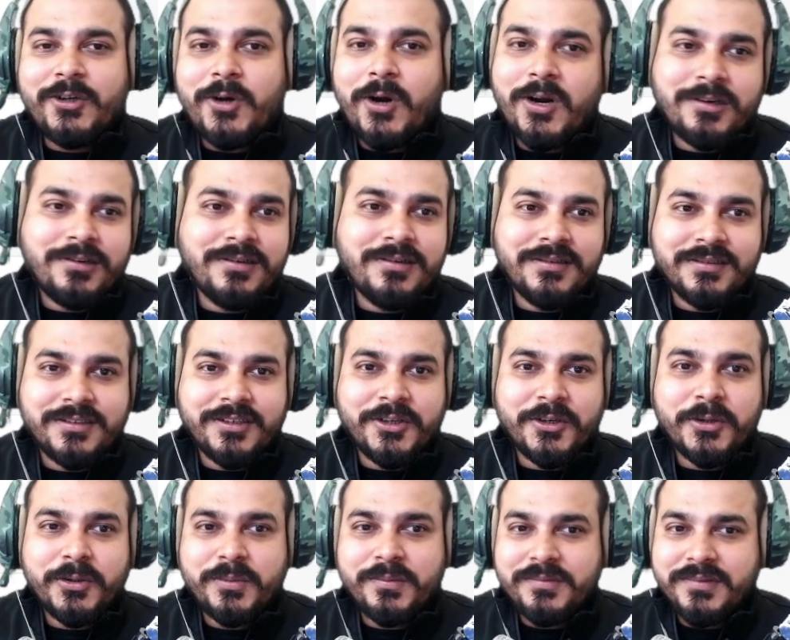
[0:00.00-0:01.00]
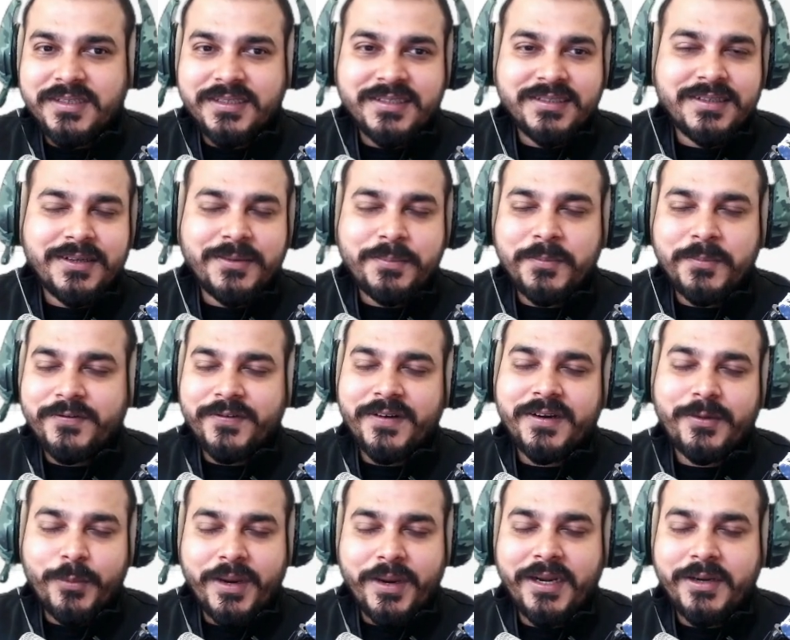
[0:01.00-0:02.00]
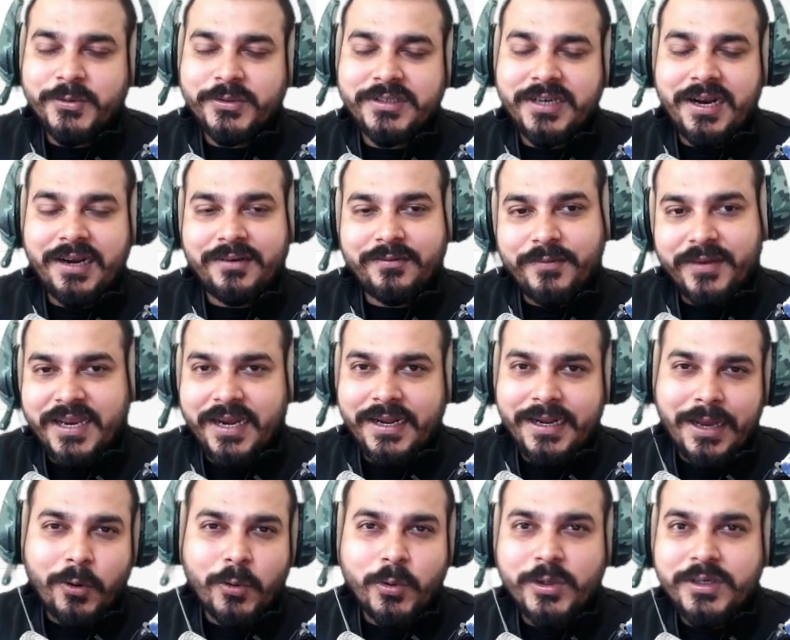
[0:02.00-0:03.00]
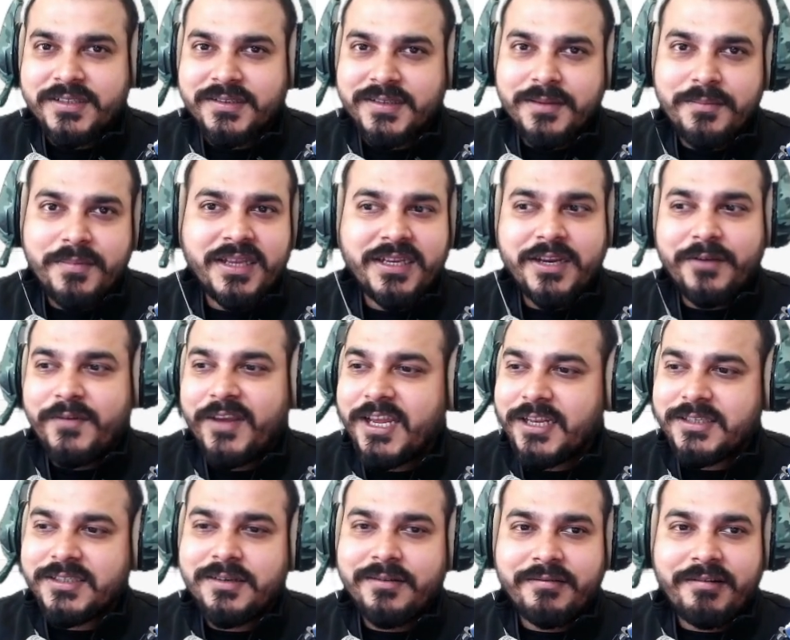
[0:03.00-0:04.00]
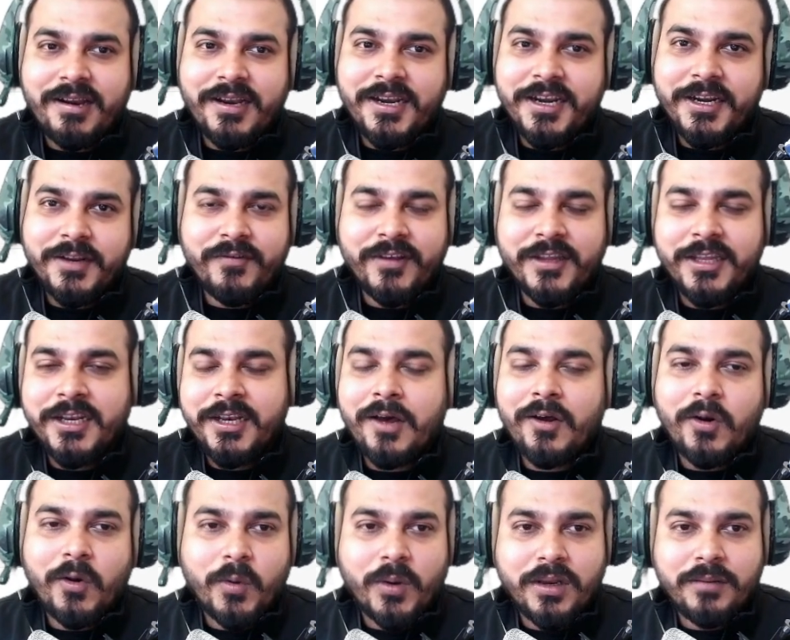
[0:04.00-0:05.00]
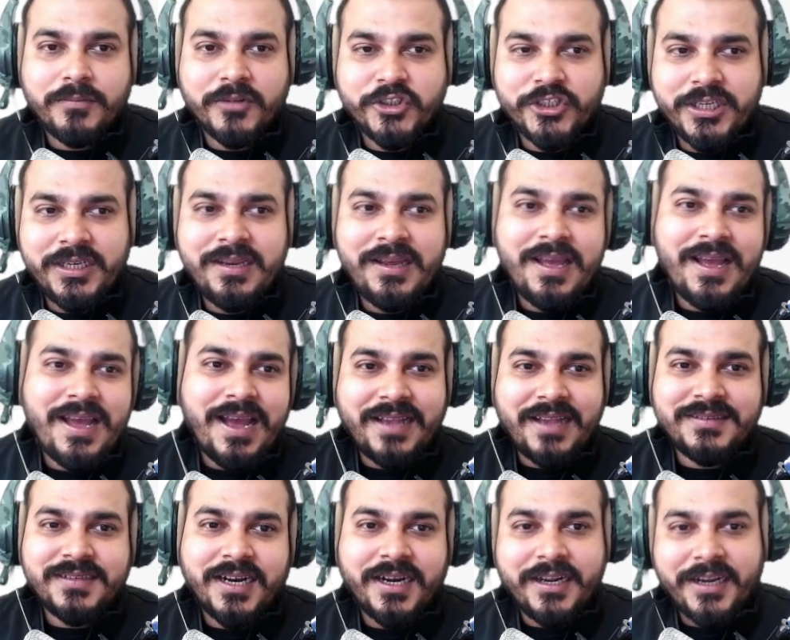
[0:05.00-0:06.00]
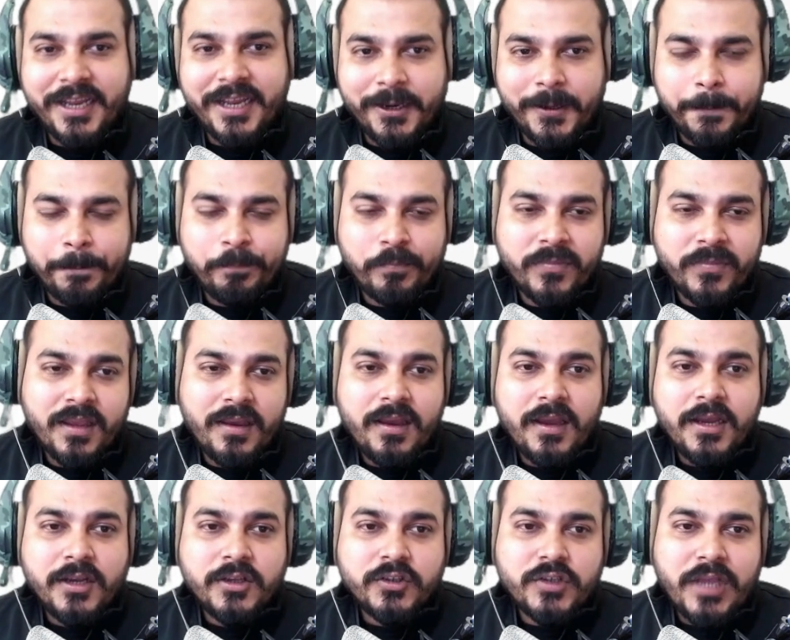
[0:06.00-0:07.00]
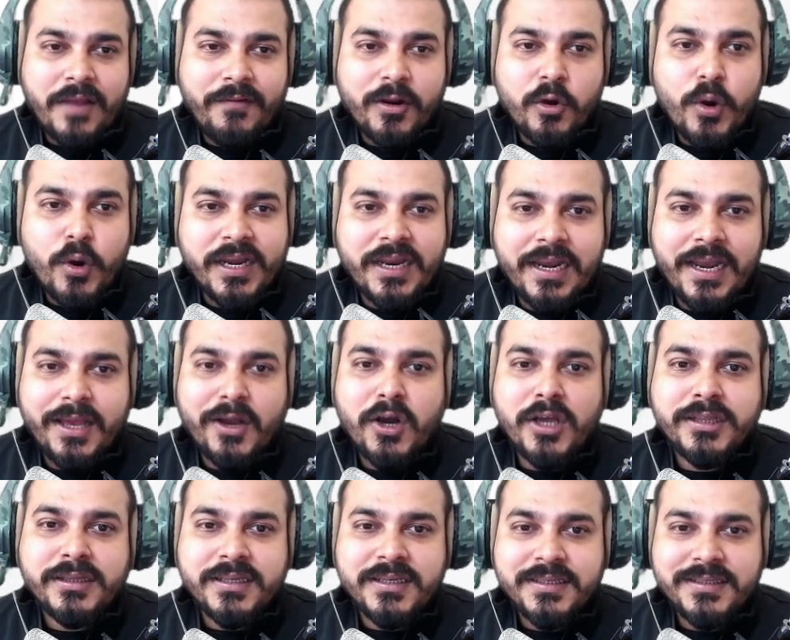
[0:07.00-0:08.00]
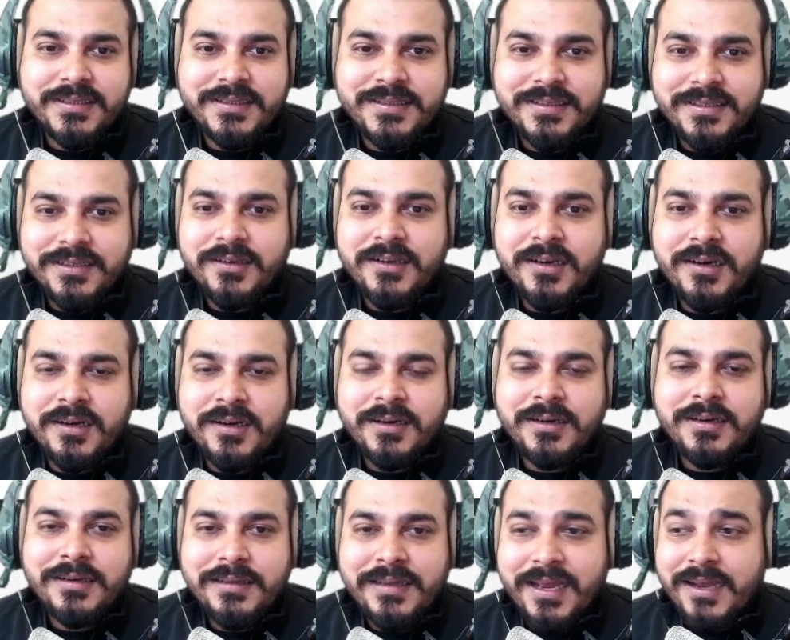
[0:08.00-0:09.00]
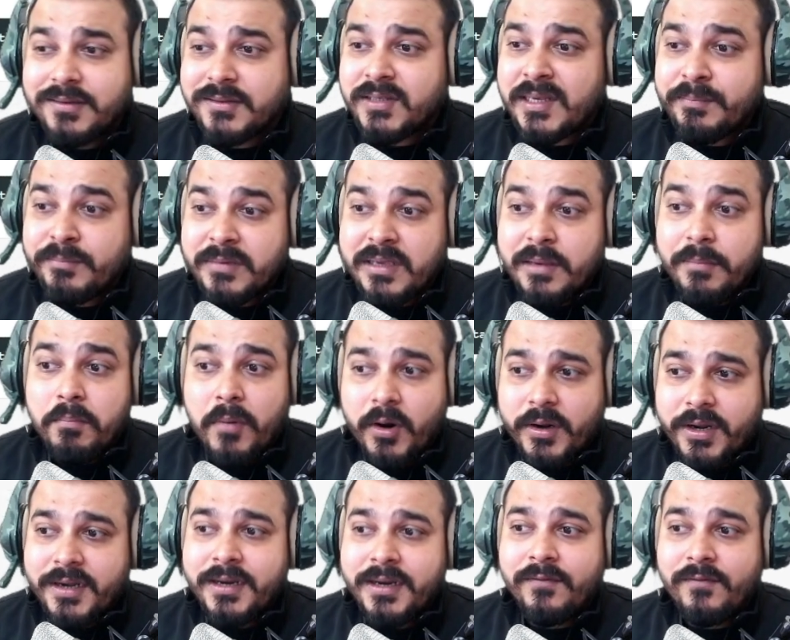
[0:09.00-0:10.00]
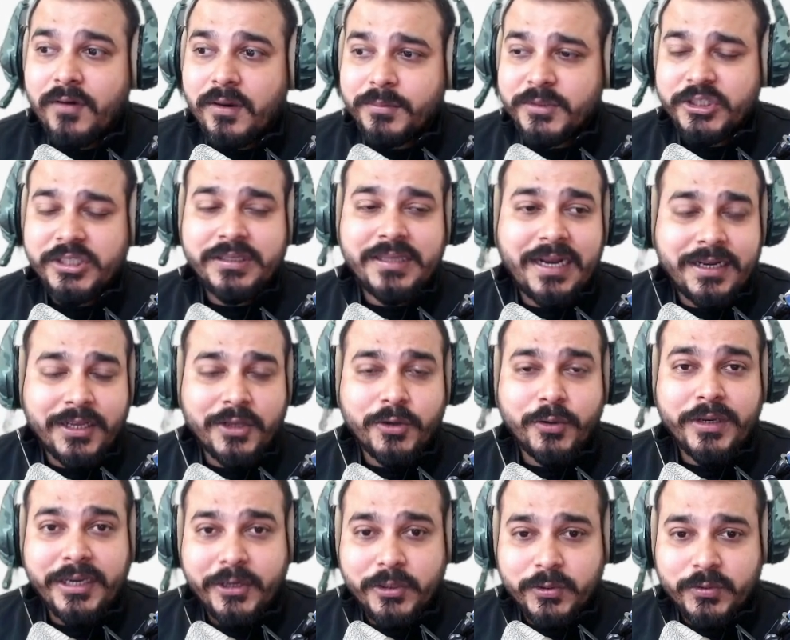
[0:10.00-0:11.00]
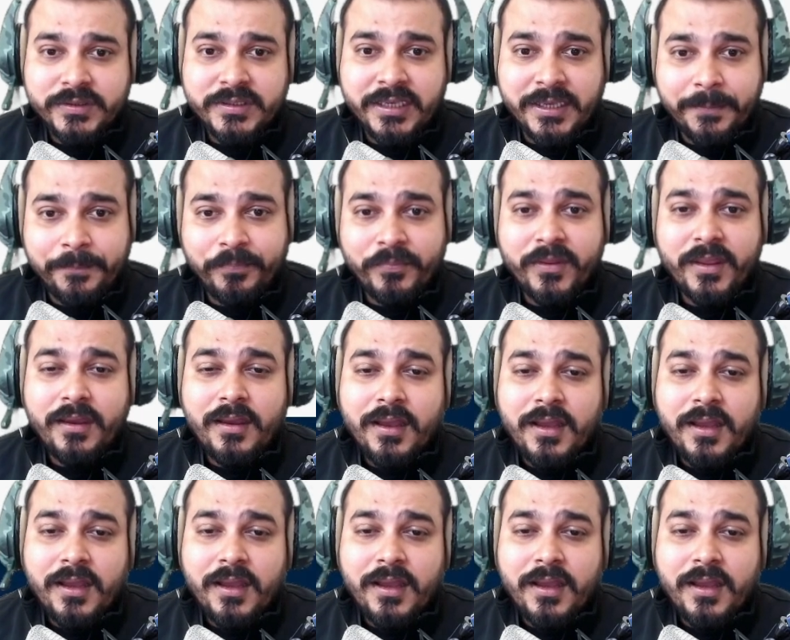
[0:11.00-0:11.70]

Dockers, you know, this is a perfect way to start. We can download this image and we can run it within our local machine as a container. So I will go and click on this. Here, there are some important information that you need to see.